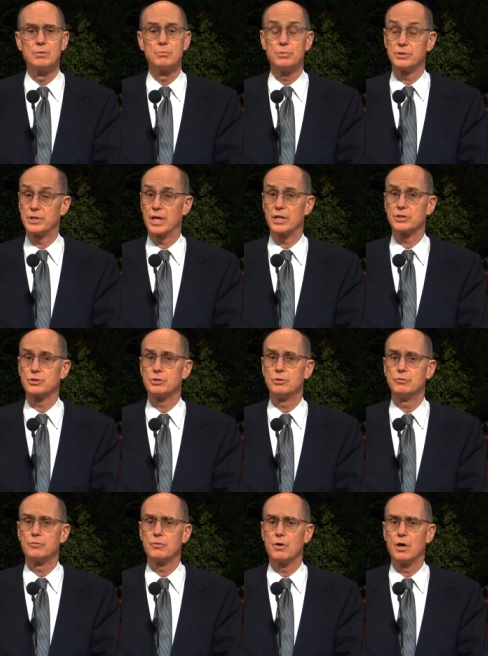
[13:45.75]
but that is true
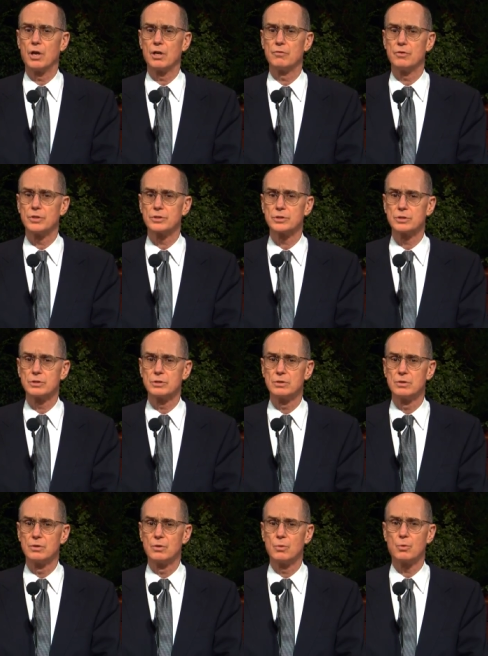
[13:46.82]
for all of us,
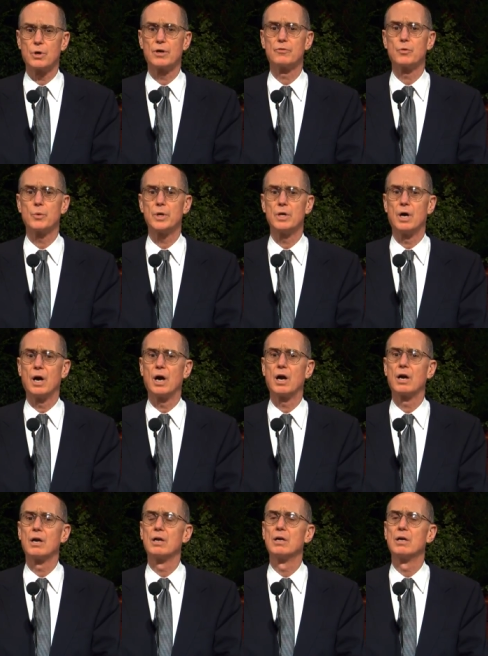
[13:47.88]
wherever we are